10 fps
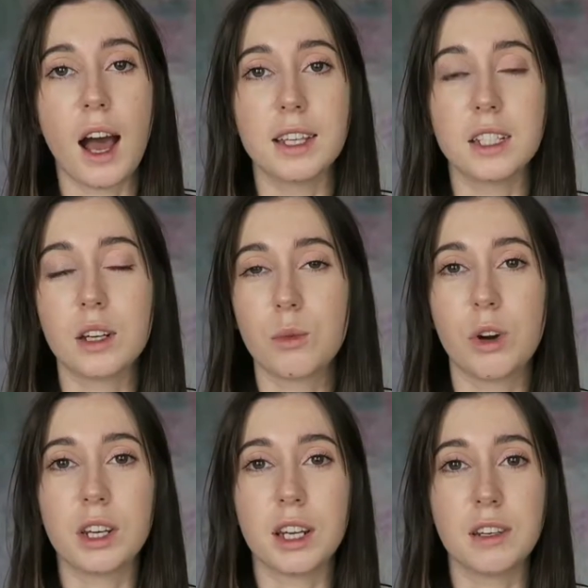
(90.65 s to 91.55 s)
I didn't
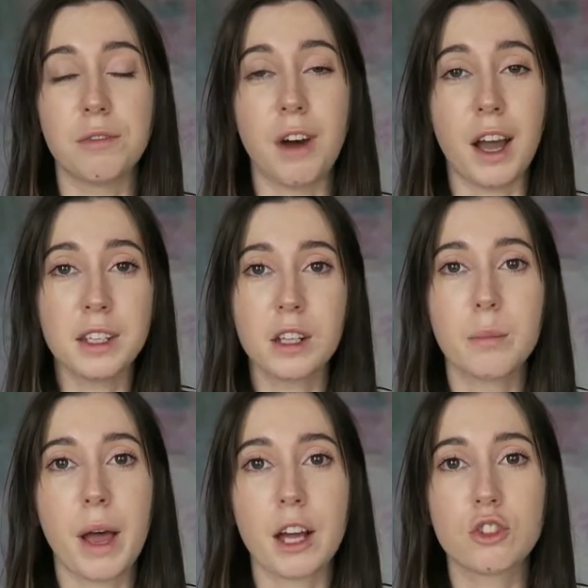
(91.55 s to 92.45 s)
want any
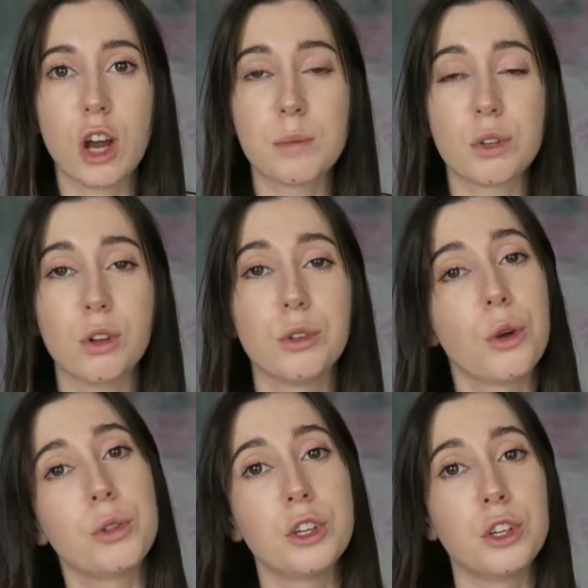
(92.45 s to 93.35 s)
vinyl backdrops,
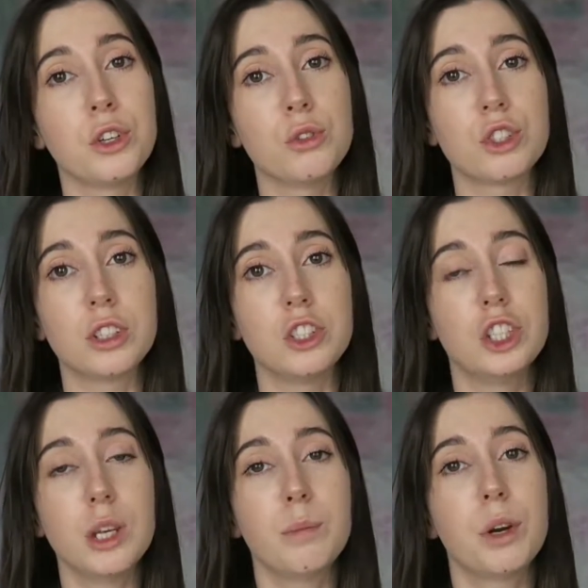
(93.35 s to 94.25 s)
although they're usually
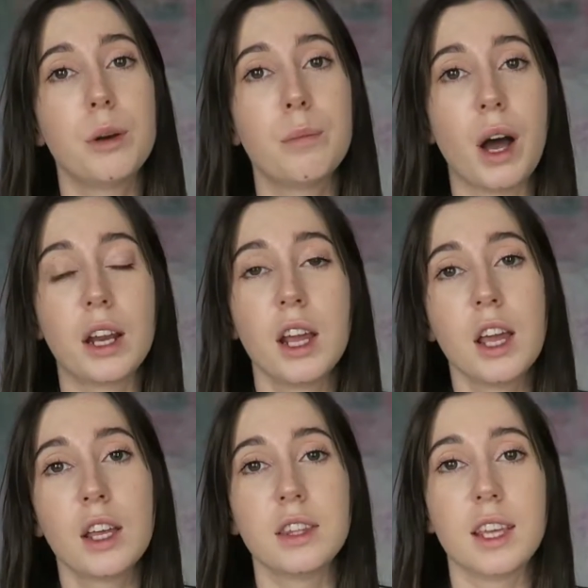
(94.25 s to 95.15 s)
cheaper, but
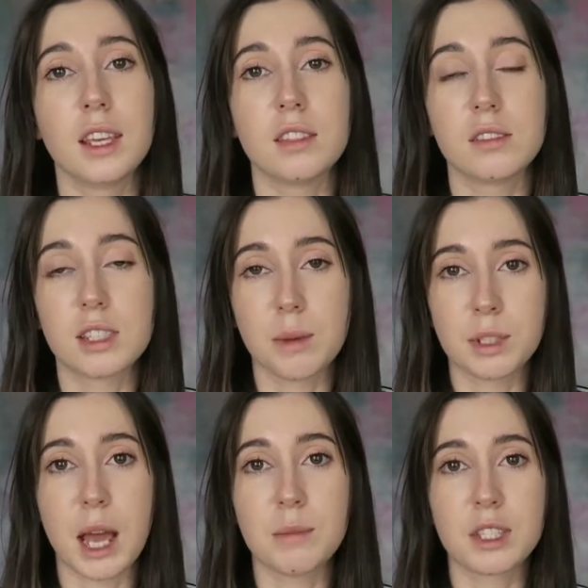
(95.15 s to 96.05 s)
they
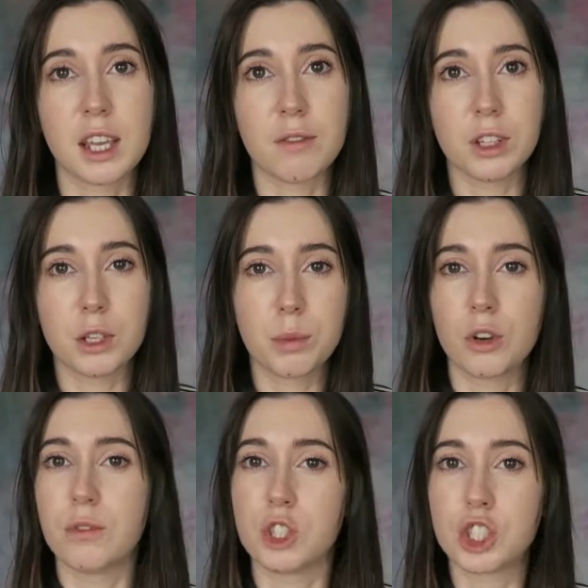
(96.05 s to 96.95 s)
sometimes give a little bit
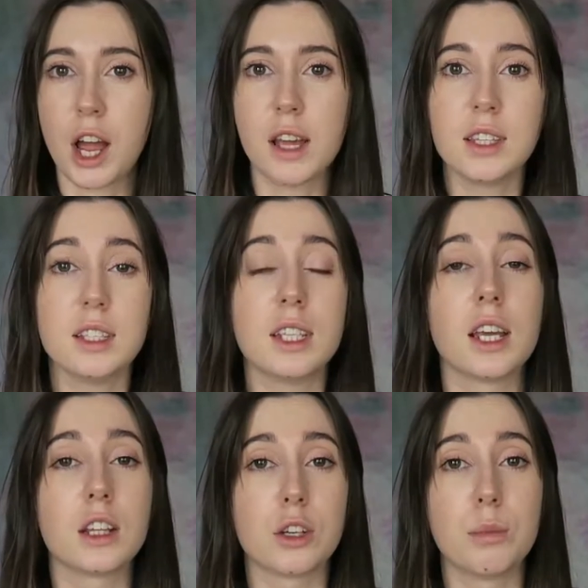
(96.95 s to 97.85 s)
of a shine, they
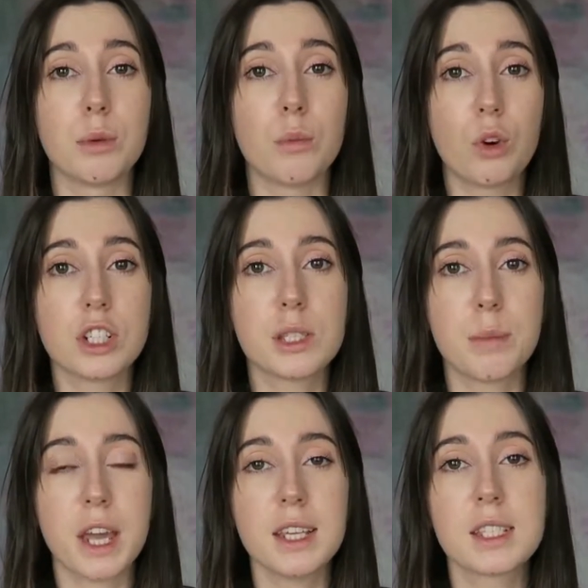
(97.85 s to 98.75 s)
take a little bit more
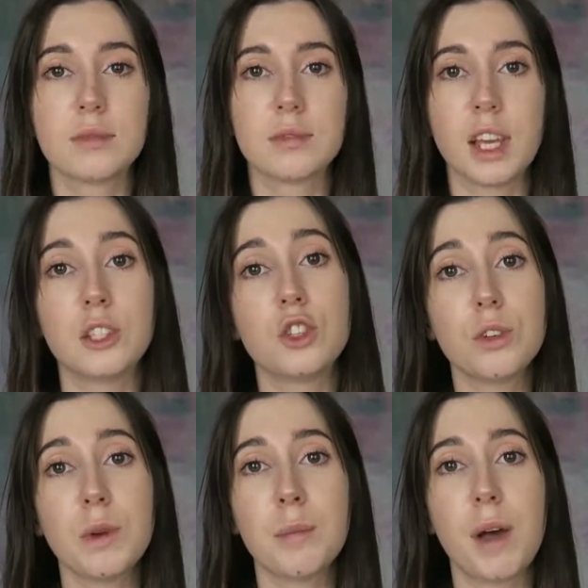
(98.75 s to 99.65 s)
space. And two
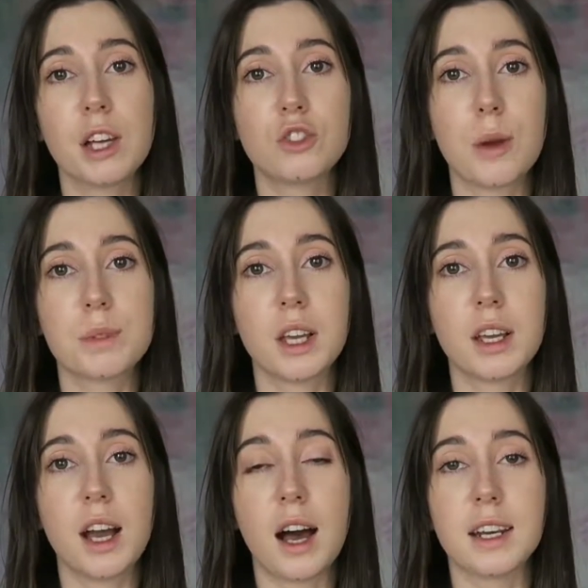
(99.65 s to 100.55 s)
of my backdrops
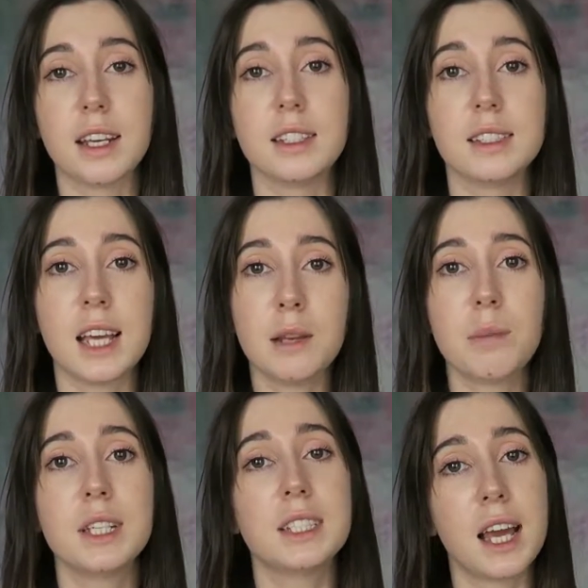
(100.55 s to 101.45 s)
I got in 10
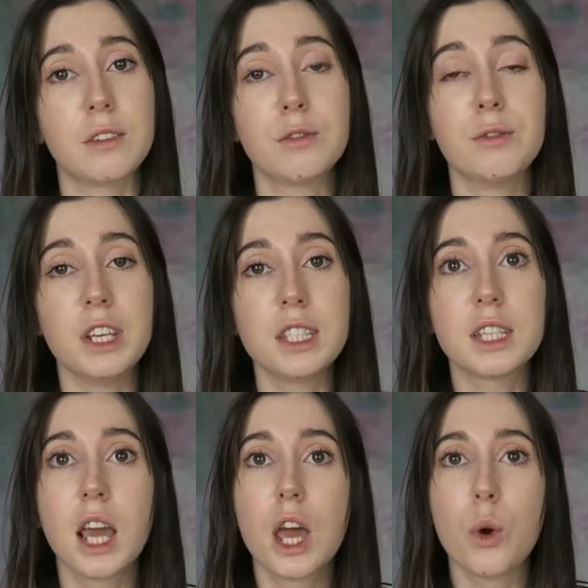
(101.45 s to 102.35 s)
by 10
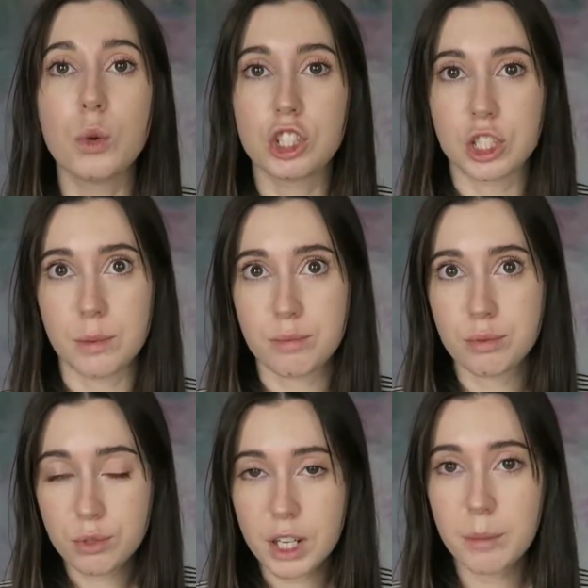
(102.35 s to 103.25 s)
feet, which is a
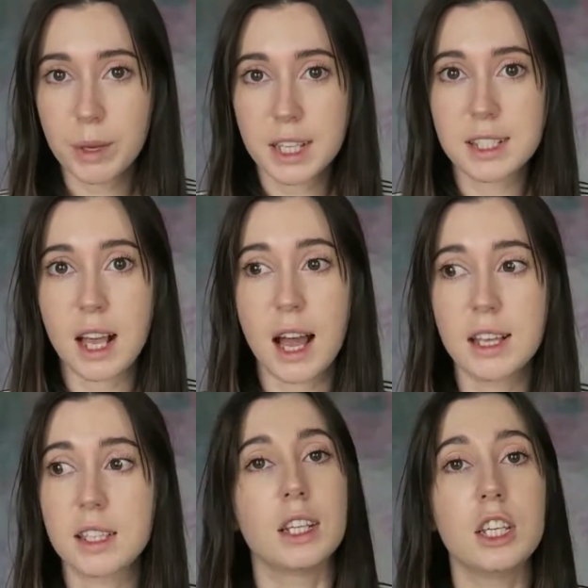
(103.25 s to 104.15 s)
pretty big
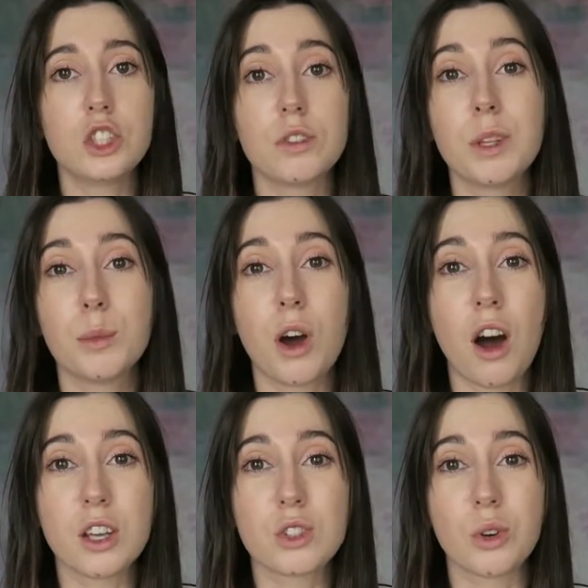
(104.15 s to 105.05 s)
size. And each of them
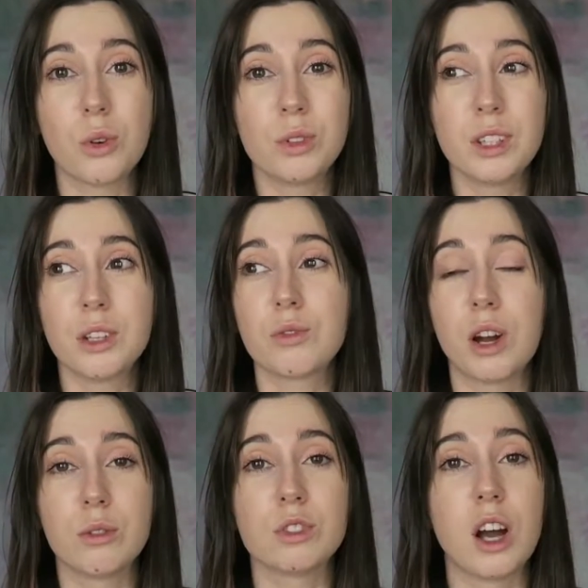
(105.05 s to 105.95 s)
costs only
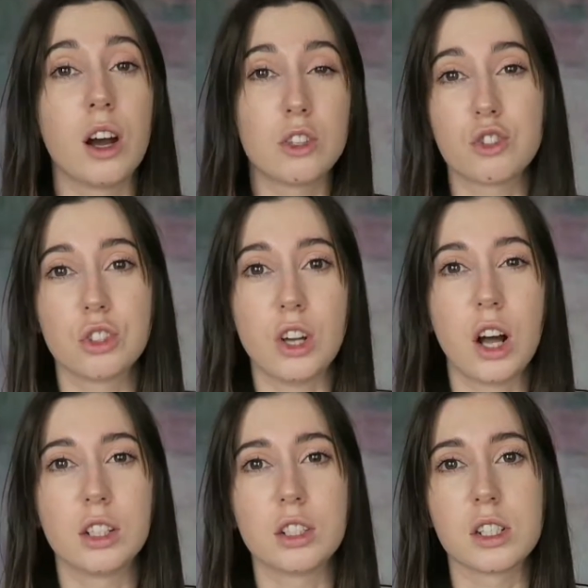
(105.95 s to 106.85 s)
around
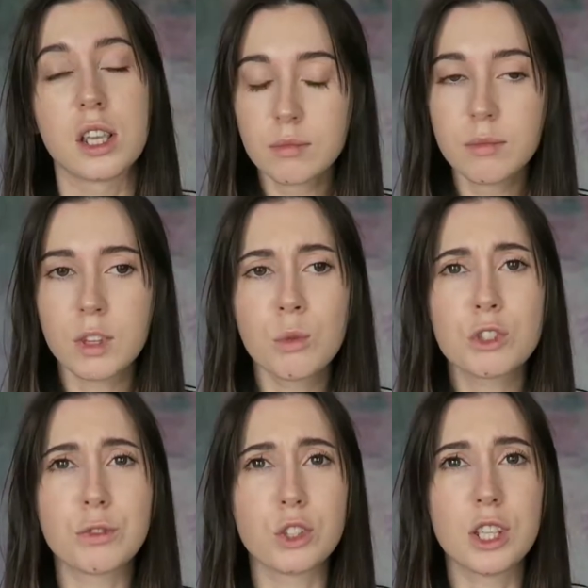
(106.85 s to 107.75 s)
$100
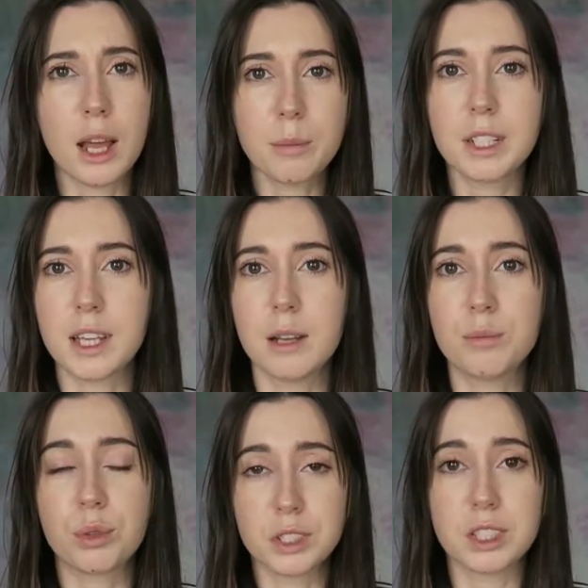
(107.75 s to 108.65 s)
which for 10 by
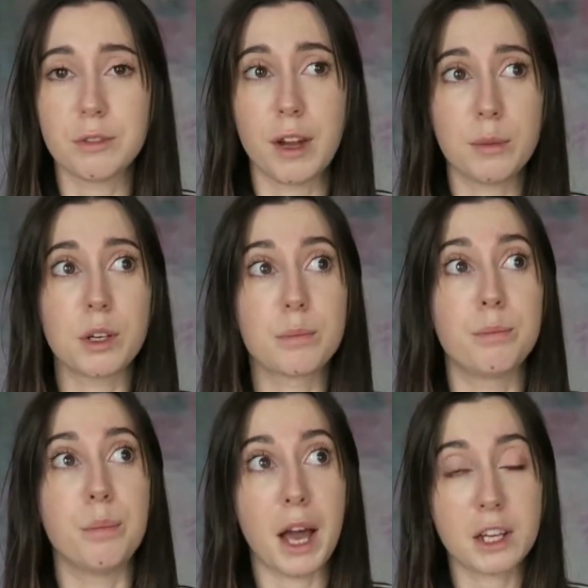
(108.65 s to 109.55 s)
10 printed
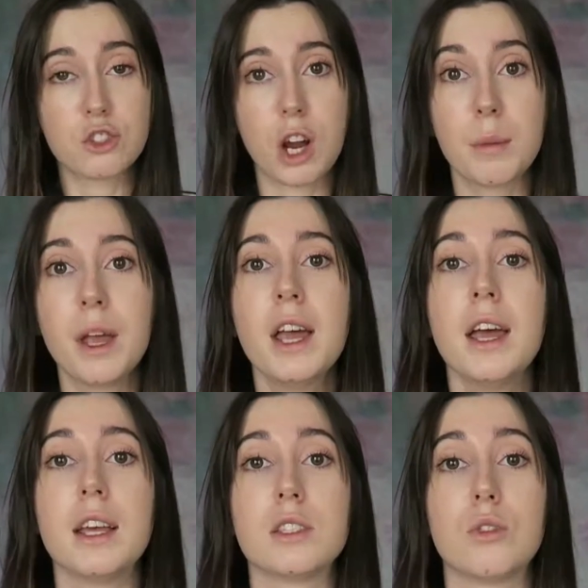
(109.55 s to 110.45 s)
fabric backdrop
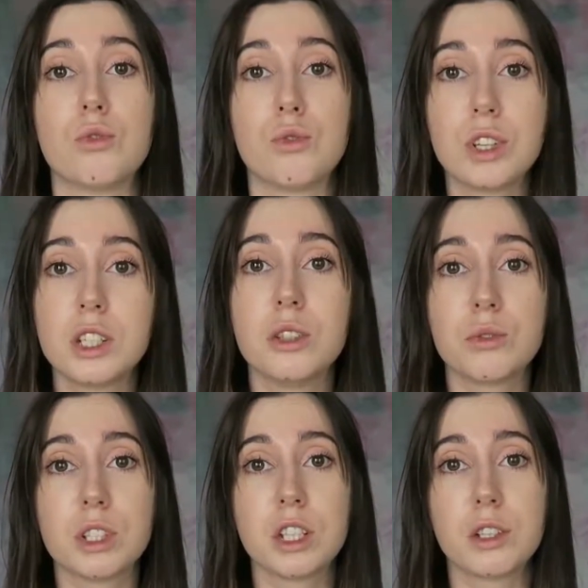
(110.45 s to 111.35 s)
is a really,
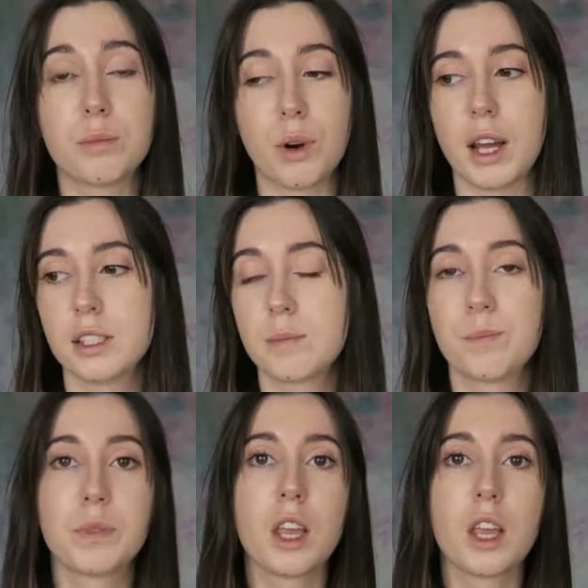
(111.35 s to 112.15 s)
really good price.